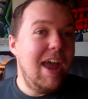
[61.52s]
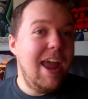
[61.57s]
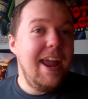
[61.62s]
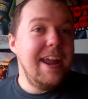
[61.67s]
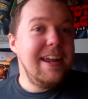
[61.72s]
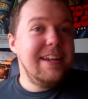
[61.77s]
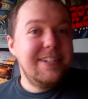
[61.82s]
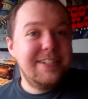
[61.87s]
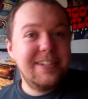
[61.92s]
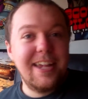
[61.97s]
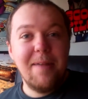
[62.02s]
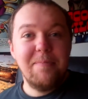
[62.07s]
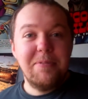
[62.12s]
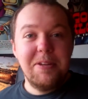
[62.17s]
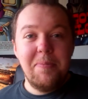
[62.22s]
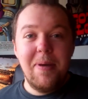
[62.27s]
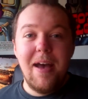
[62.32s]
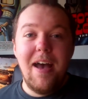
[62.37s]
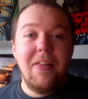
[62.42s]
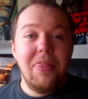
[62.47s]
a
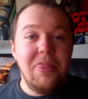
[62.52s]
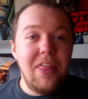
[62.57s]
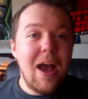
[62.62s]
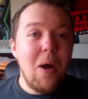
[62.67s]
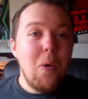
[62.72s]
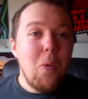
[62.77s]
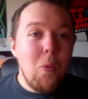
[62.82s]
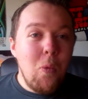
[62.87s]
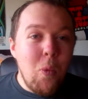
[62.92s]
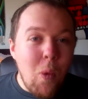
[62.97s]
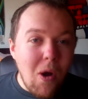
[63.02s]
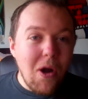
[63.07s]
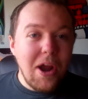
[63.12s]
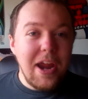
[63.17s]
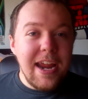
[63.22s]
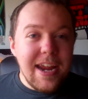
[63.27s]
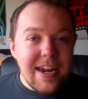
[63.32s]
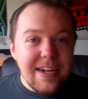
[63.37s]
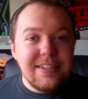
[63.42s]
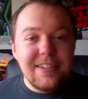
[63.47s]
skeptopath. Now, what
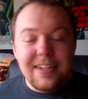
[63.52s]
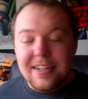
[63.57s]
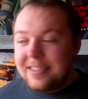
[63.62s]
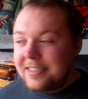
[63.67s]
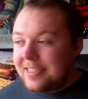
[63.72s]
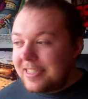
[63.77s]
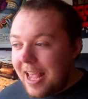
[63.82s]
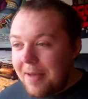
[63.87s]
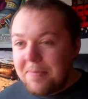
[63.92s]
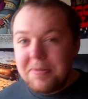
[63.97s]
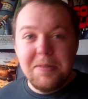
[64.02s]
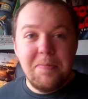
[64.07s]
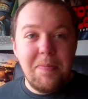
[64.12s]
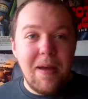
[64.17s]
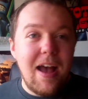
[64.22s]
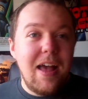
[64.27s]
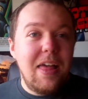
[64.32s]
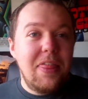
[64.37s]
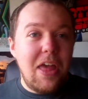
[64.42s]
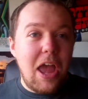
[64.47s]
is a
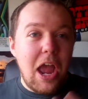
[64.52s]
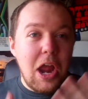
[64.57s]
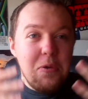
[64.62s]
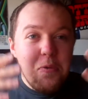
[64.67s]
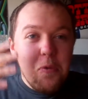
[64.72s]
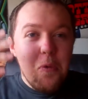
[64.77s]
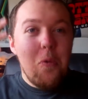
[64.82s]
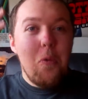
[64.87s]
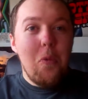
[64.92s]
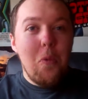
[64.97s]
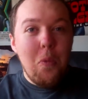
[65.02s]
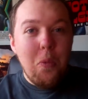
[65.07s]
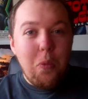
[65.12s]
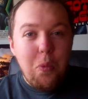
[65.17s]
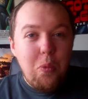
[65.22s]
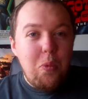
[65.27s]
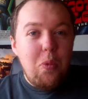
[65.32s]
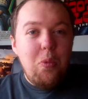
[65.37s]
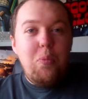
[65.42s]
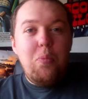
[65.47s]
skeptopath and
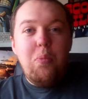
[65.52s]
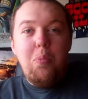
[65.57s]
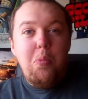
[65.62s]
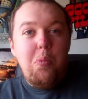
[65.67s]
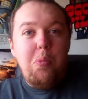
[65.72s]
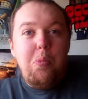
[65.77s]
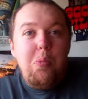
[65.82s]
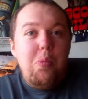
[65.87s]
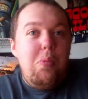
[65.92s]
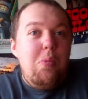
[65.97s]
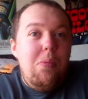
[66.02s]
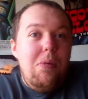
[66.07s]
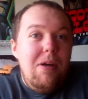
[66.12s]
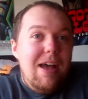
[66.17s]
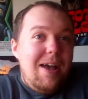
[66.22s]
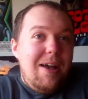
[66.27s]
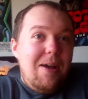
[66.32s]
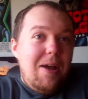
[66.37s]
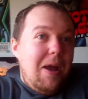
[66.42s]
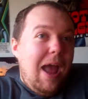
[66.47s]

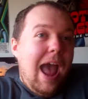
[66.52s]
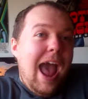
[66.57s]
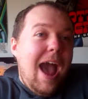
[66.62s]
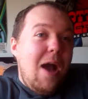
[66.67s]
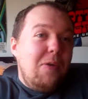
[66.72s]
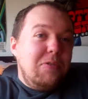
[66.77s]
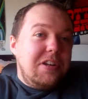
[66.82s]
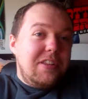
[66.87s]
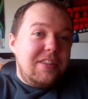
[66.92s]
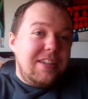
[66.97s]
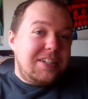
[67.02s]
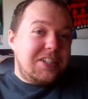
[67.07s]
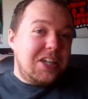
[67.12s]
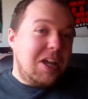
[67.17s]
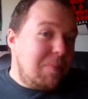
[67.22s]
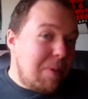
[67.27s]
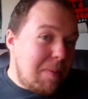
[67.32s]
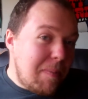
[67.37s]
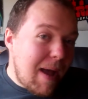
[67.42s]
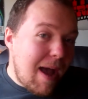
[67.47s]
how did this
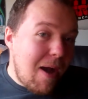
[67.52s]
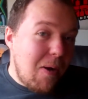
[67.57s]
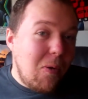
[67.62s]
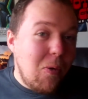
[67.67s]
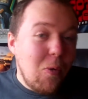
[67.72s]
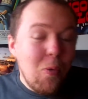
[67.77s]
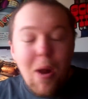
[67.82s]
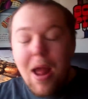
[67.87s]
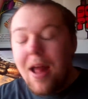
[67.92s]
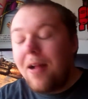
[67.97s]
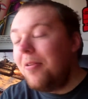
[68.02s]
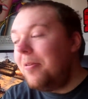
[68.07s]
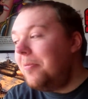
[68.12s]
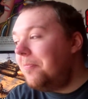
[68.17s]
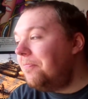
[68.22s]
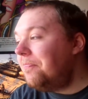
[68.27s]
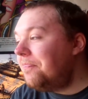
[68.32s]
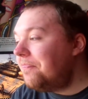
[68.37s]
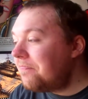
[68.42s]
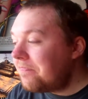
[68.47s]
come about? Well,
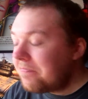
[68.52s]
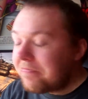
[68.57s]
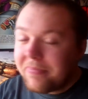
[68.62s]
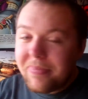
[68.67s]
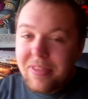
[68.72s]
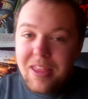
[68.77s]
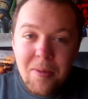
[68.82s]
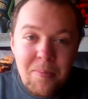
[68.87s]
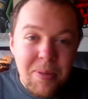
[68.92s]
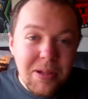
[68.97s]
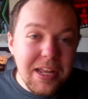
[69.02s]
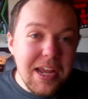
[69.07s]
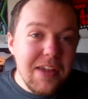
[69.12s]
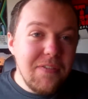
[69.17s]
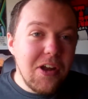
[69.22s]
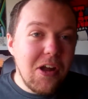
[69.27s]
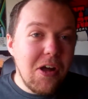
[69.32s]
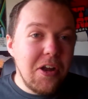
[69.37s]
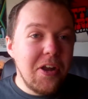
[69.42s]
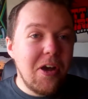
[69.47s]
believe
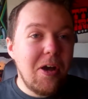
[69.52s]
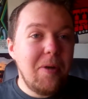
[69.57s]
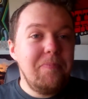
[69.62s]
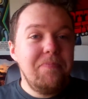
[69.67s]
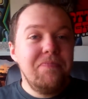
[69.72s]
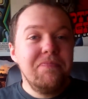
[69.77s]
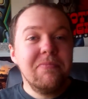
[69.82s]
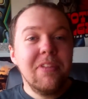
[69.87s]
it or not,